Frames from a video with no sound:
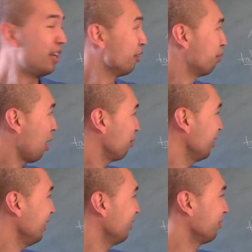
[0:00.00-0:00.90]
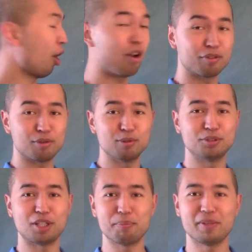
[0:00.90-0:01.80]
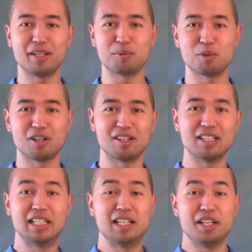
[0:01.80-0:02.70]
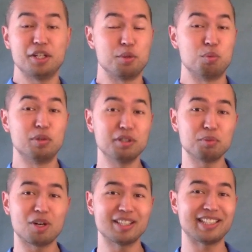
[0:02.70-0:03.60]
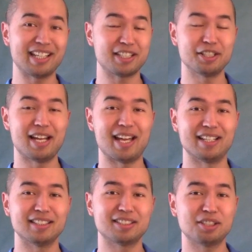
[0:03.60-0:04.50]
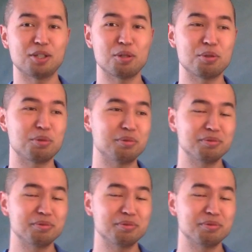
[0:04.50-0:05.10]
You've probably gone through something where you really want to get good at it, so